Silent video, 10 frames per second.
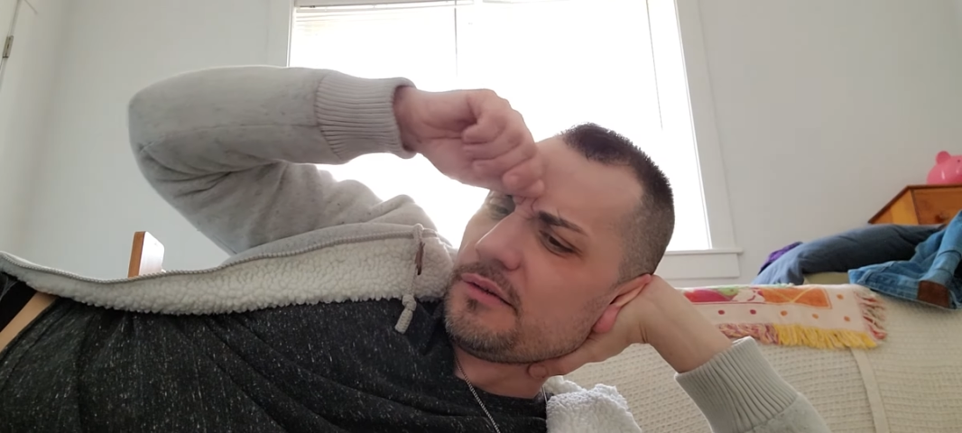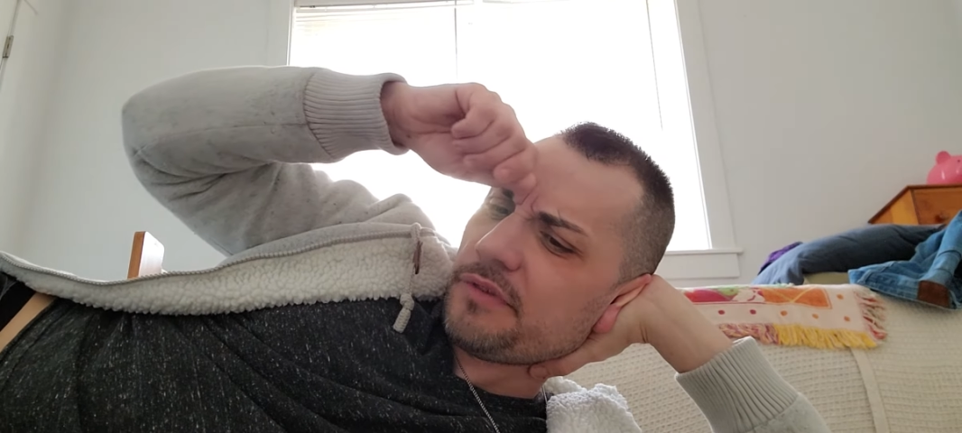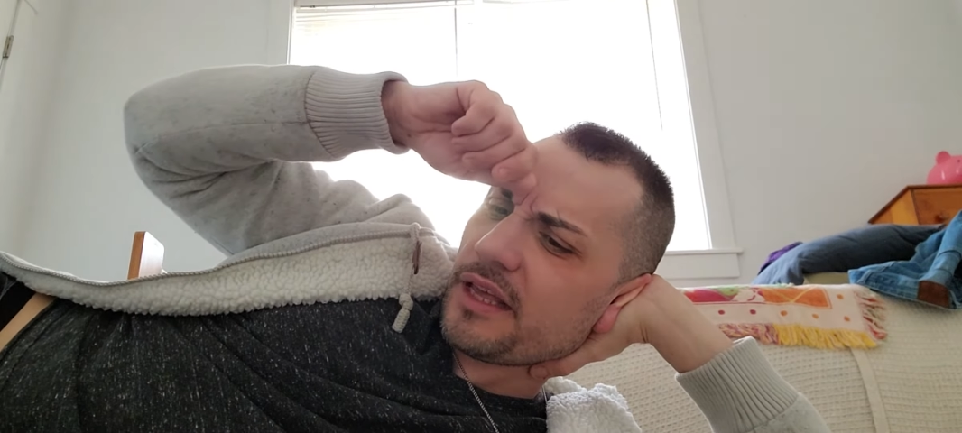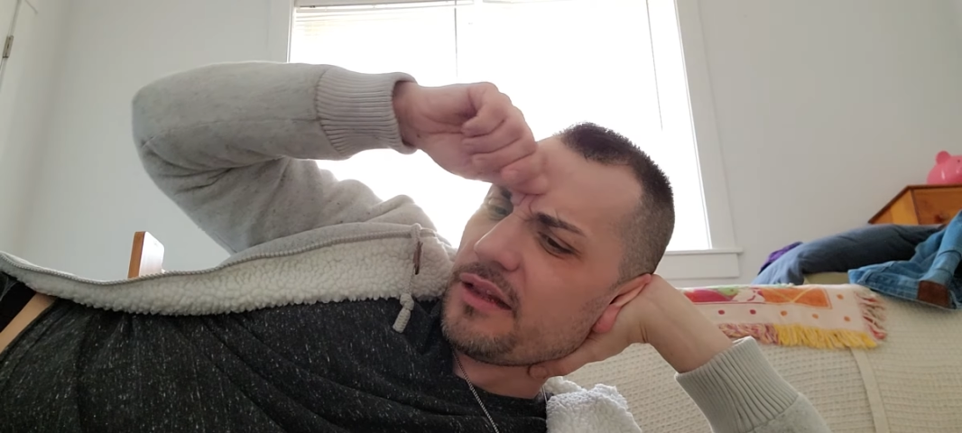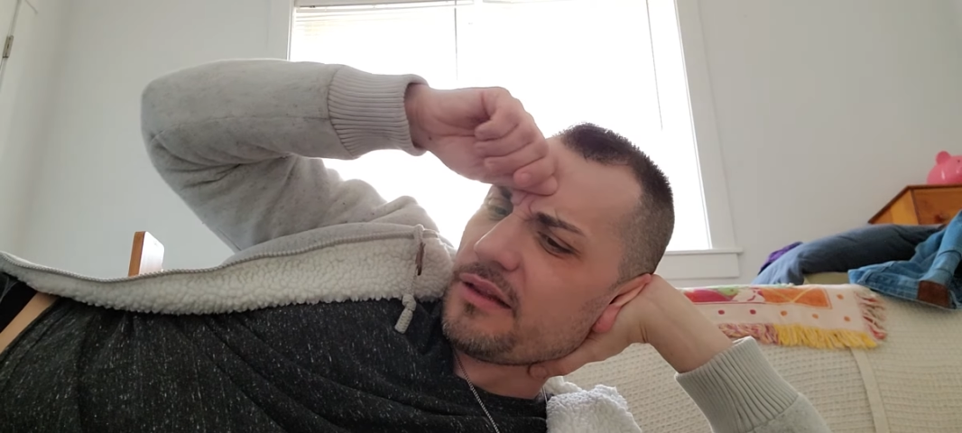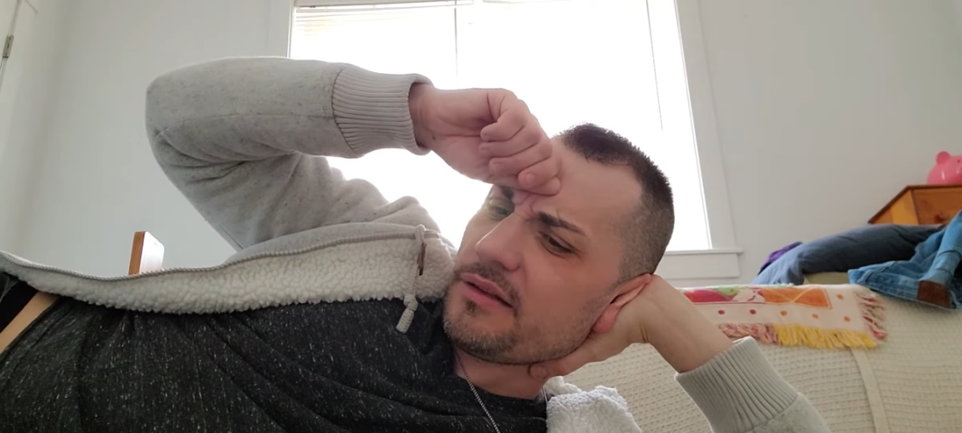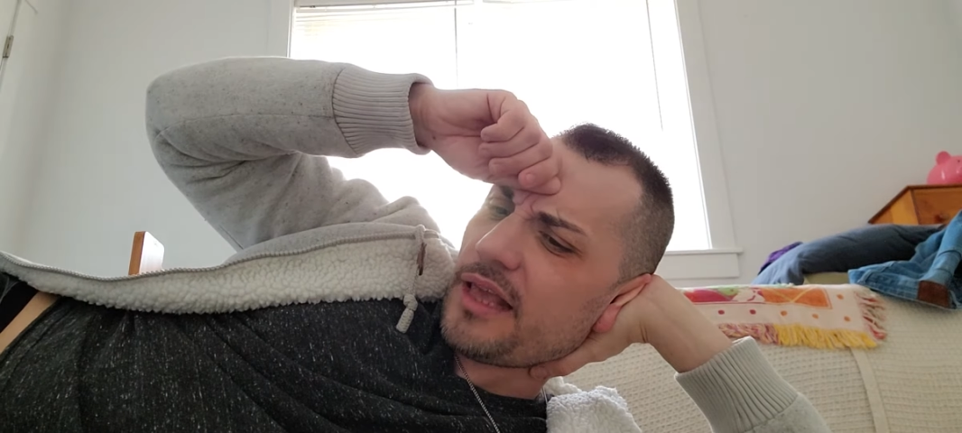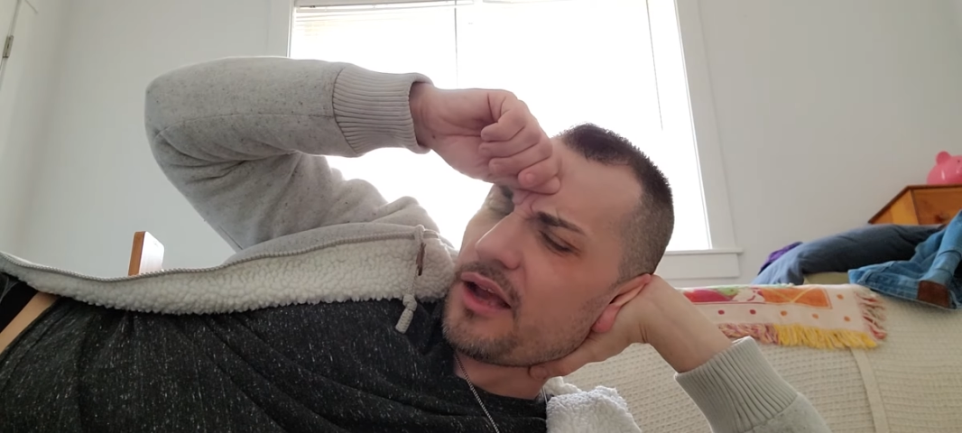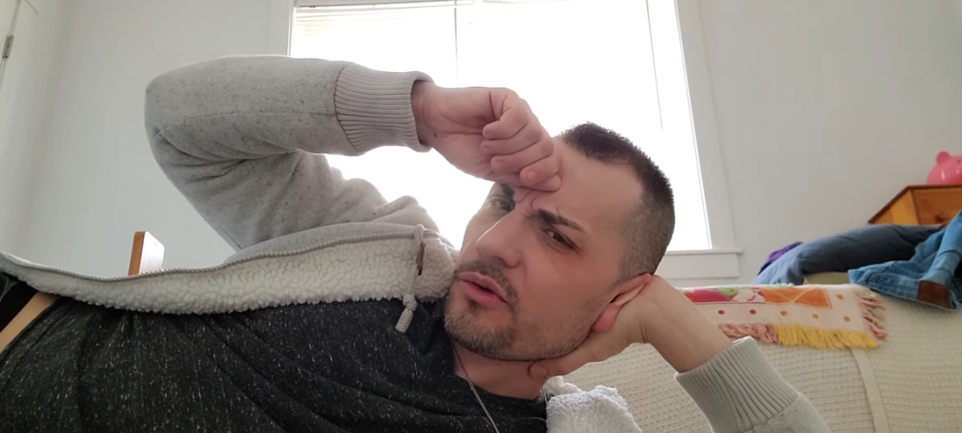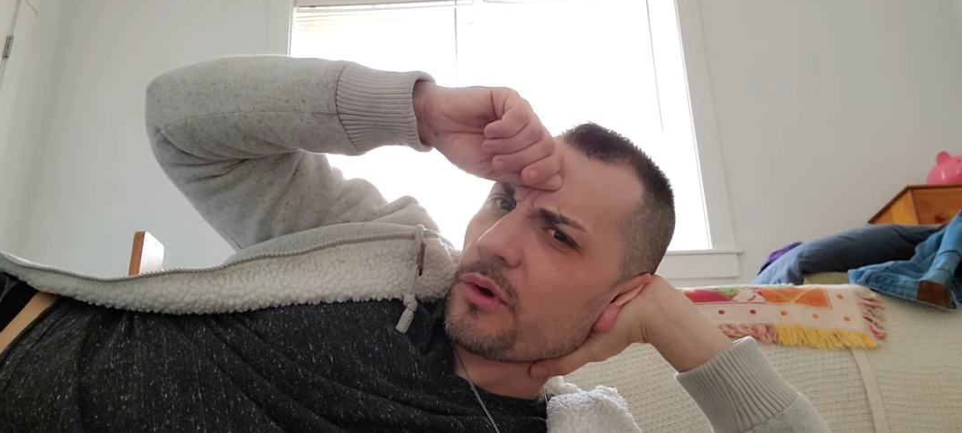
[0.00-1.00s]

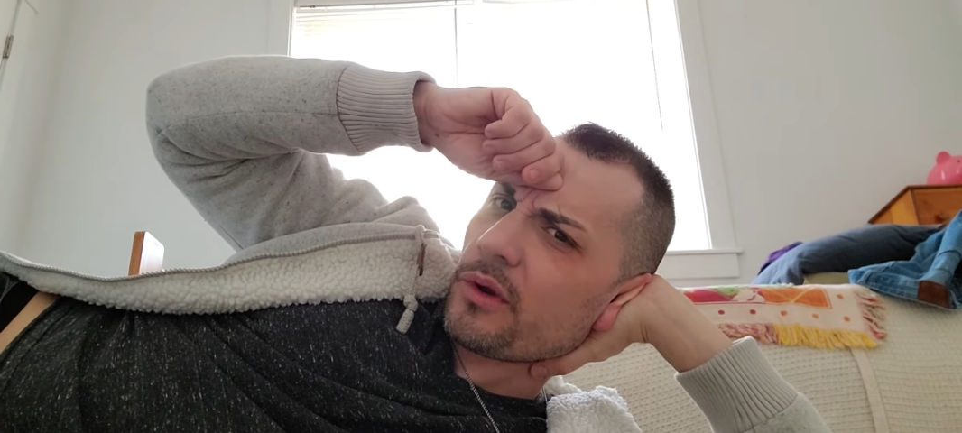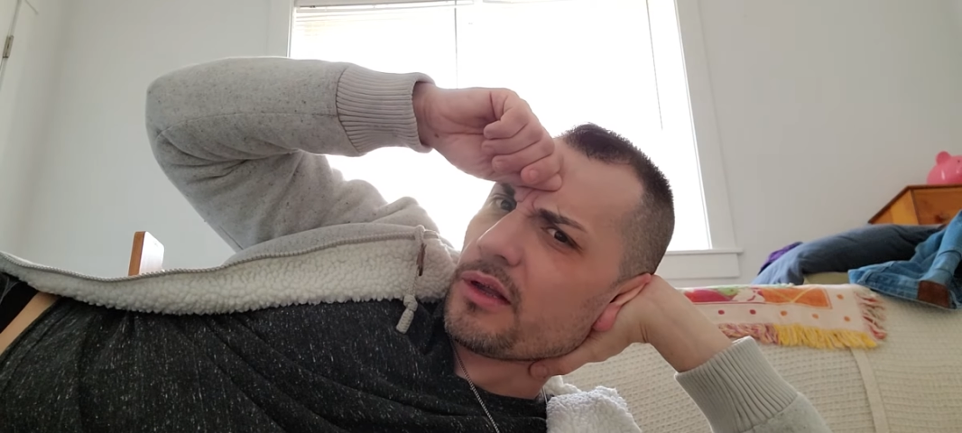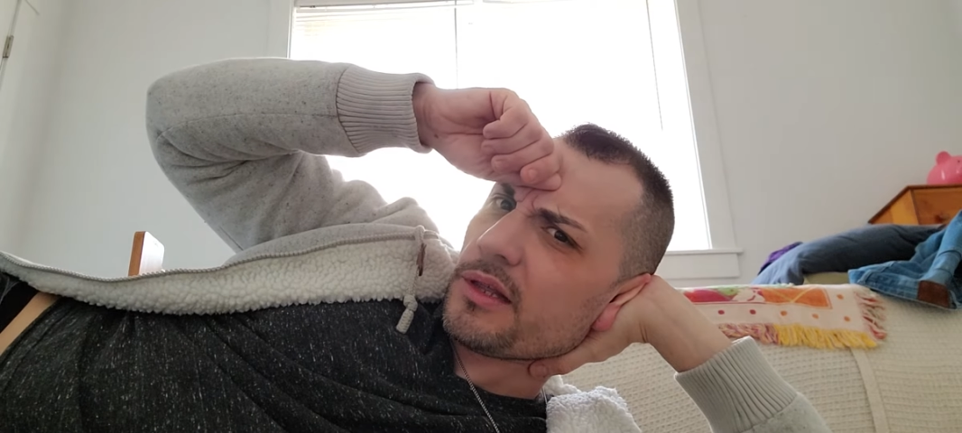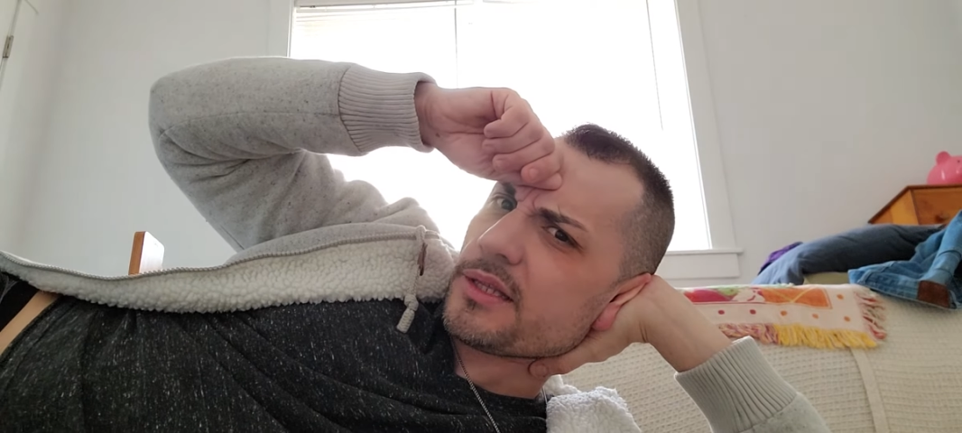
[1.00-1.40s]
corona.